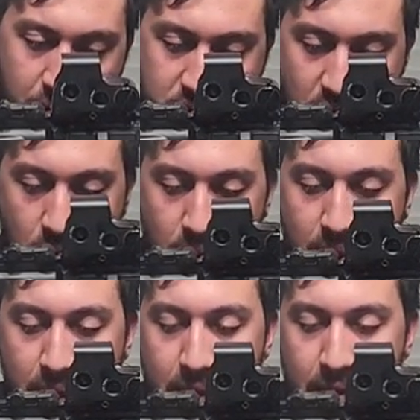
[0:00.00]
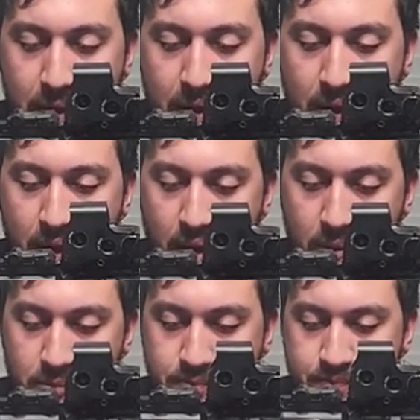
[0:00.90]
So
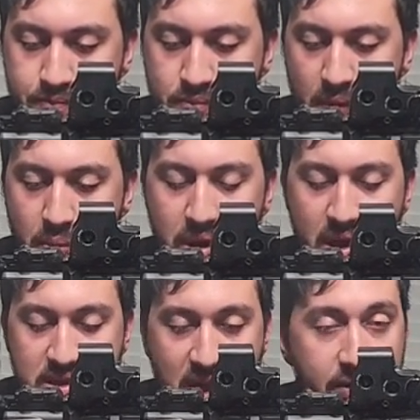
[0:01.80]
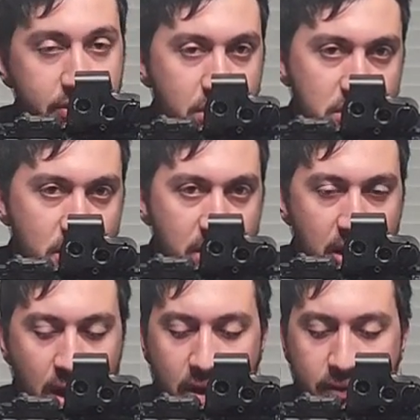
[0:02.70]
um, pretty nice to have. You could turn that
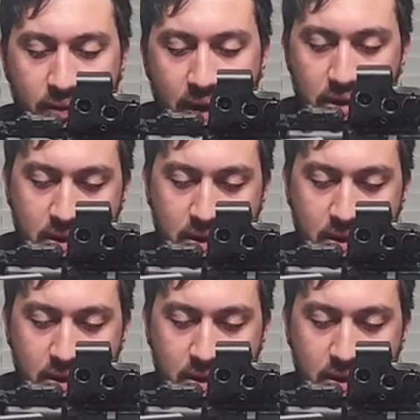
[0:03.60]
off, right? You